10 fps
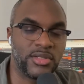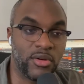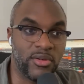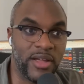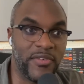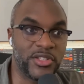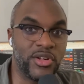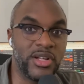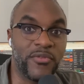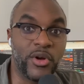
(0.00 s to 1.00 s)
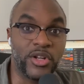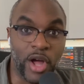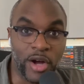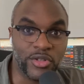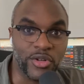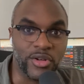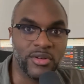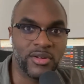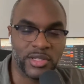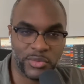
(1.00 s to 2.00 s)
So if it's good enough for a
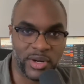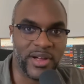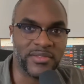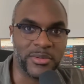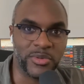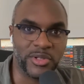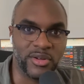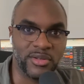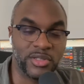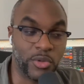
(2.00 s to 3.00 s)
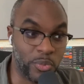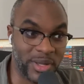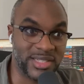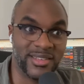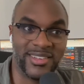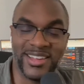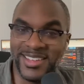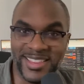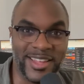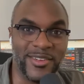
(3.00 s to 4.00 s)
doctor, 25 times return, to risk
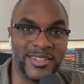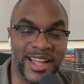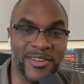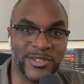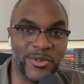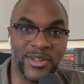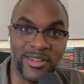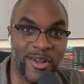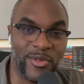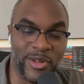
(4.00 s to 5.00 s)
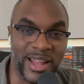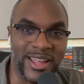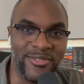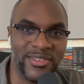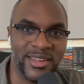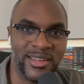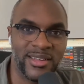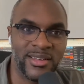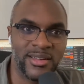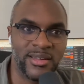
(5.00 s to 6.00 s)
their entire school and all their life,
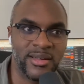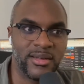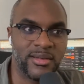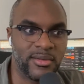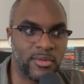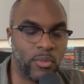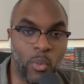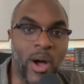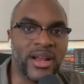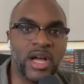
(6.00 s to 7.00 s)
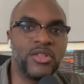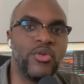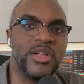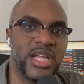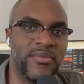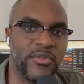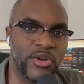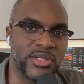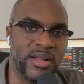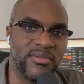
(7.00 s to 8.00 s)
why not do the same
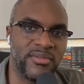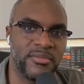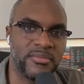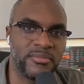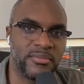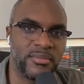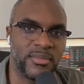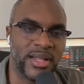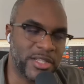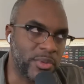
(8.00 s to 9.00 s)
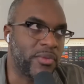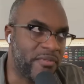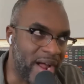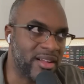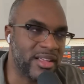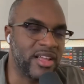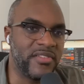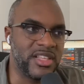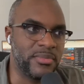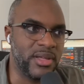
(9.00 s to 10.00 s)
for yourself? And that's what finally
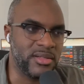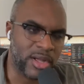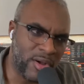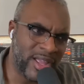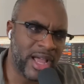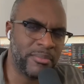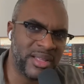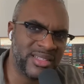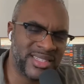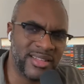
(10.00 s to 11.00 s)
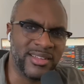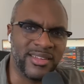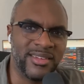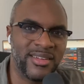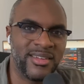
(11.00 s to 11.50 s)
convinced me. It's like, oh yeah, I'm being silly.